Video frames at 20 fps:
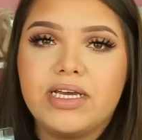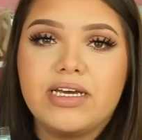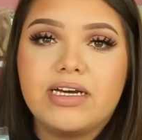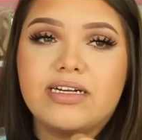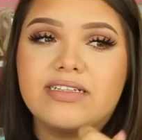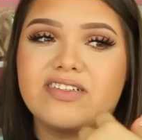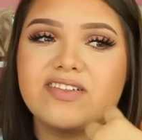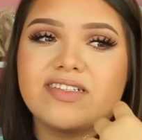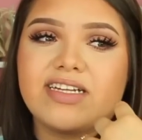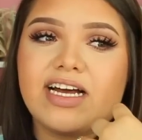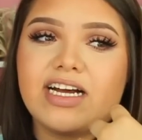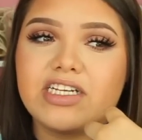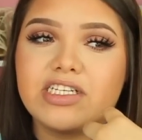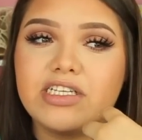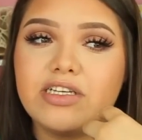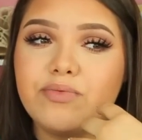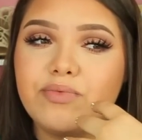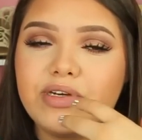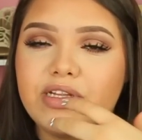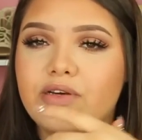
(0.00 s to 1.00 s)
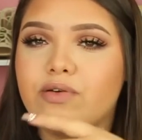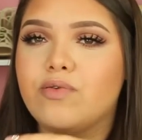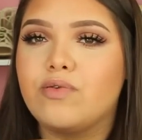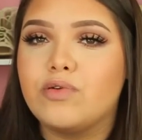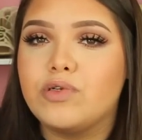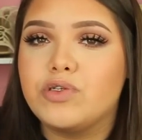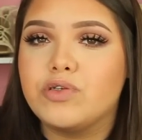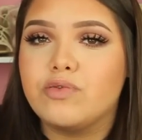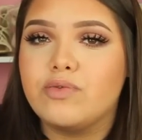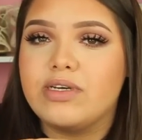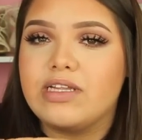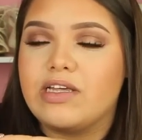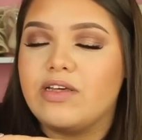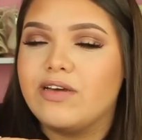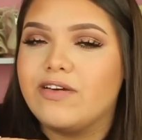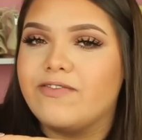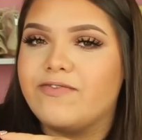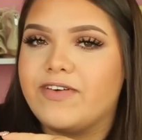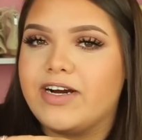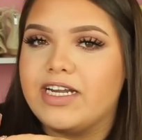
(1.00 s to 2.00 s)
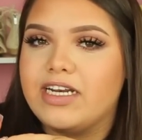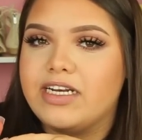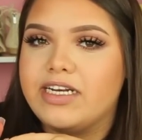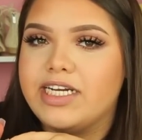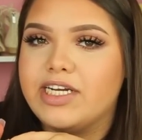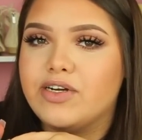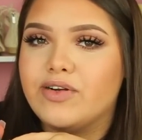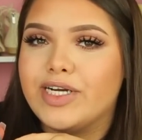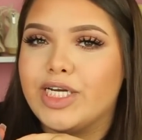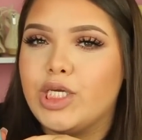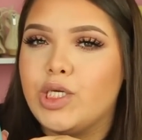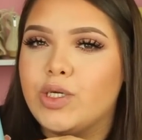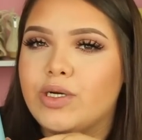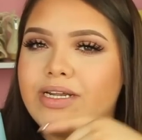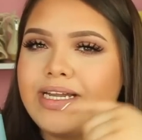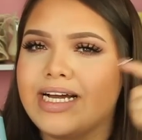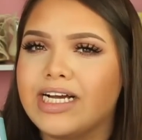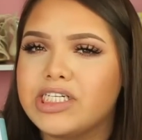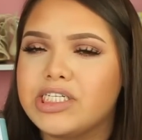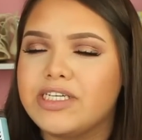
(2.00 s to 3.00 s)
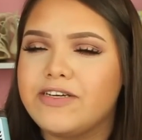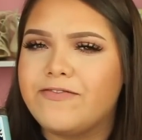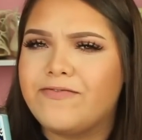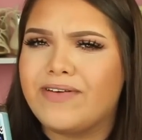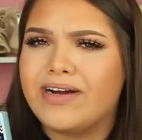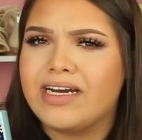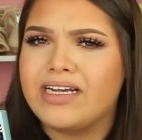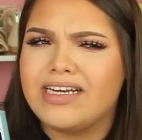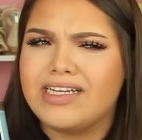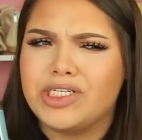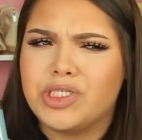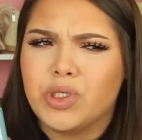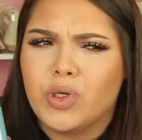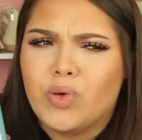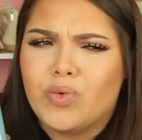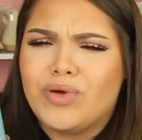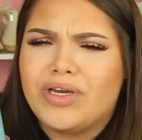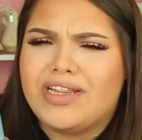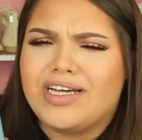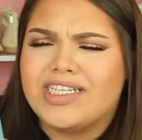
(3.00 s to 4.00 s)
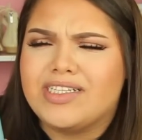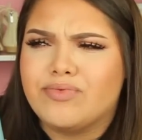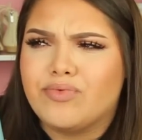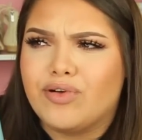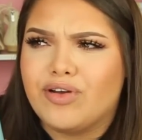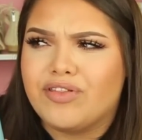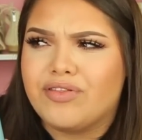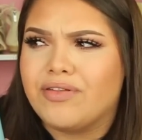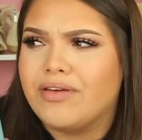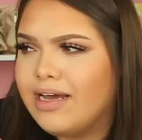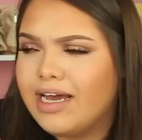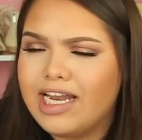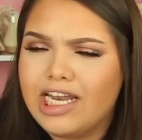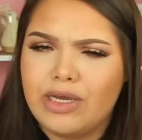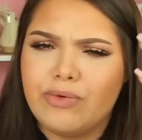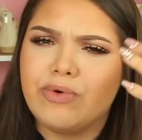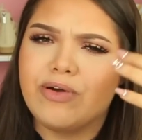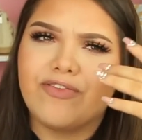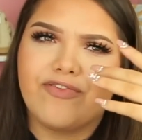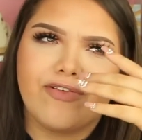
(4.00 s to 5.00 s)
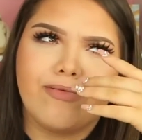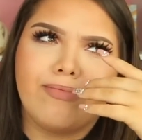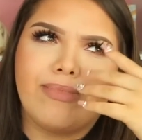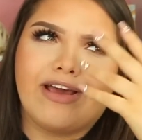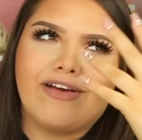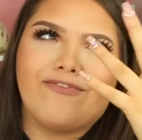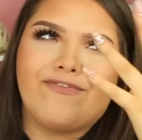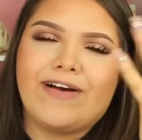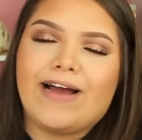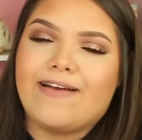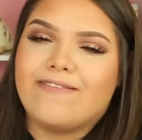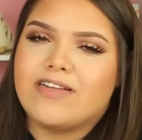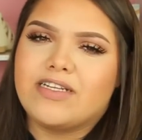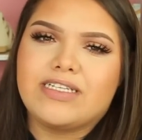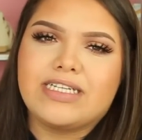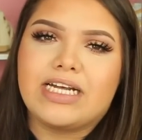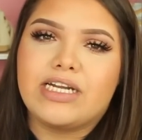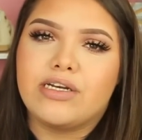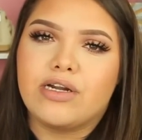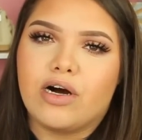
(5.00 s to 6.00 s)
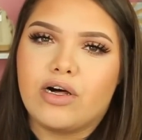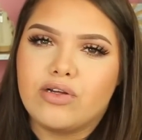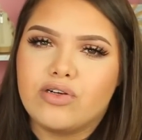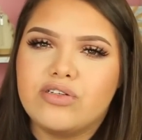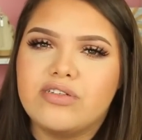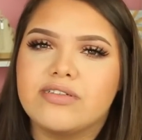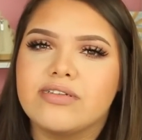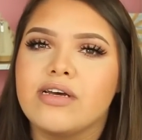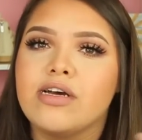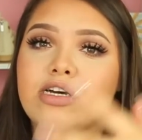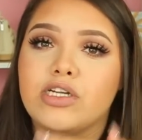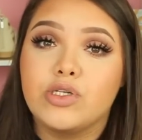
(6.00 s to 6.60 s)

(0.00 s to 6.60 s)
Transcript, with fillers: because there's actually really cool jewelry that you can find in here. And you can actually find jewelry that's worth anywhere from like $5 to $10.